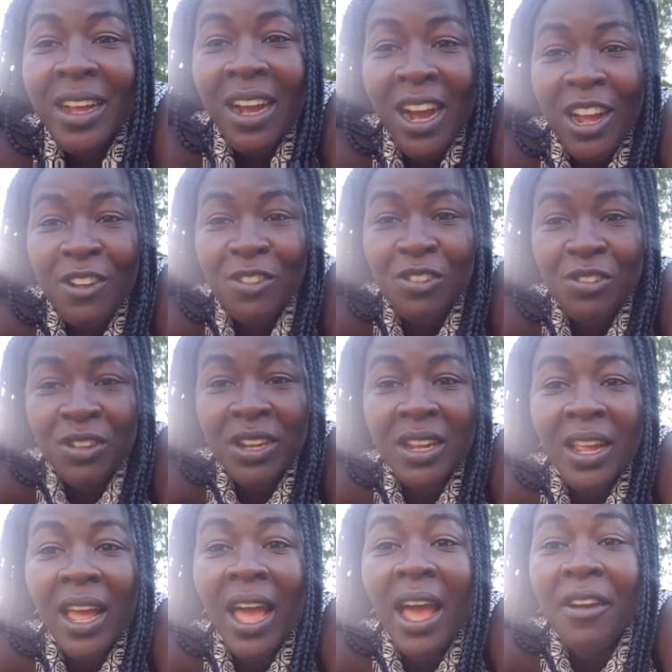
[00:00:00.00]
country,
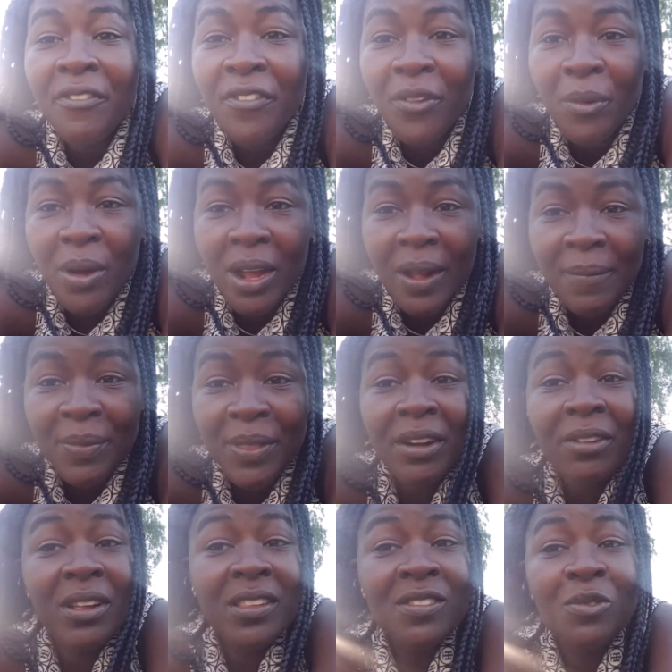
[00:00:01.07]
everywhere.
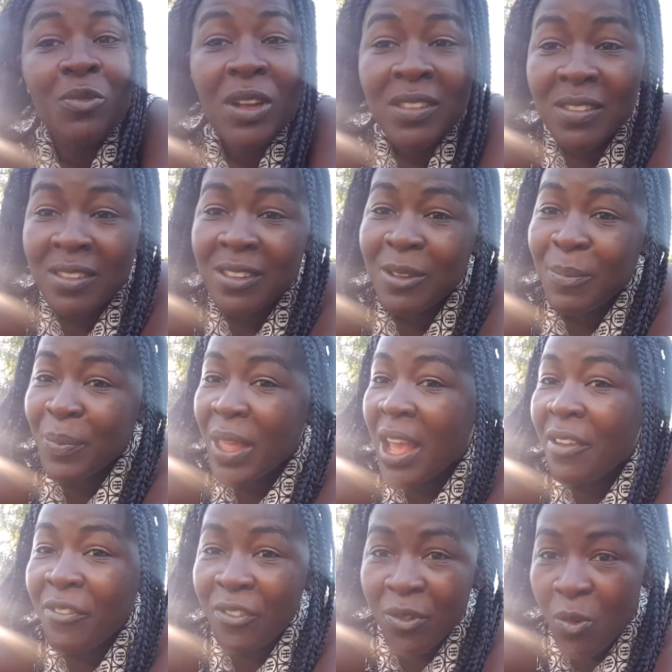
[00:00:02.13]
There is racism
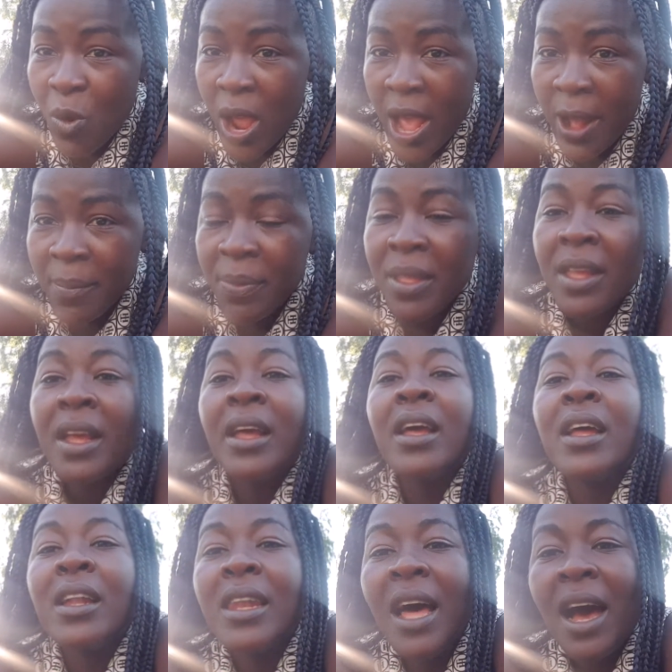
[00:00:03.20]
everywhere.
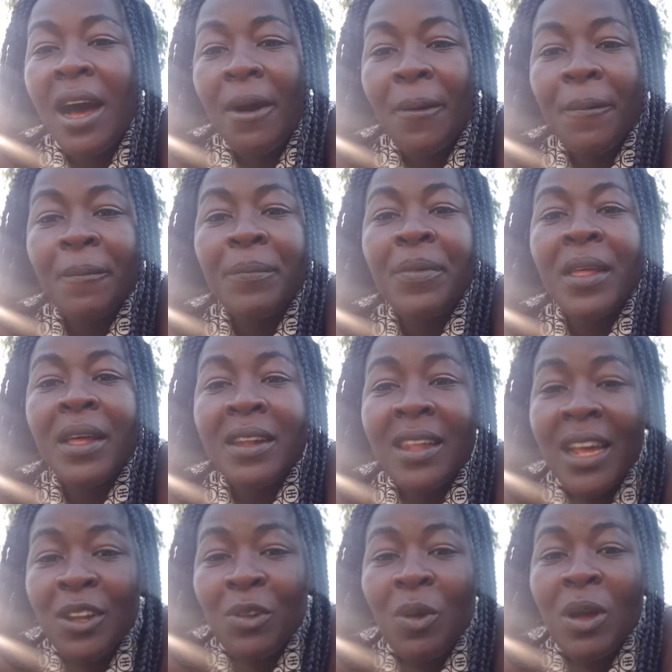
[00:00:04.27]
Now,
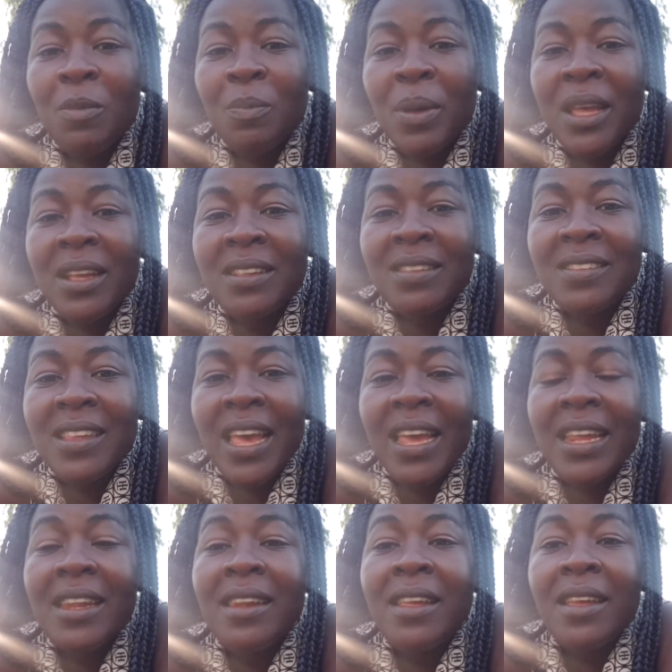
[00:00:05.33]
that one being
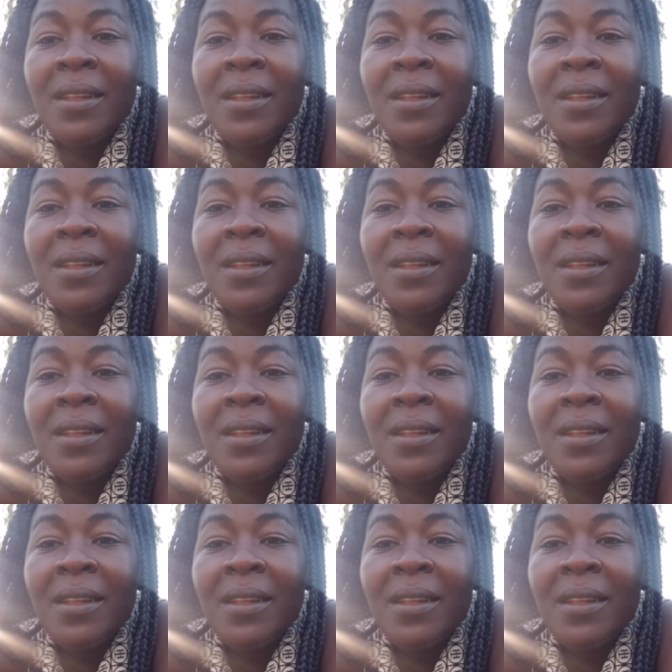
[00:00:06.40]
said,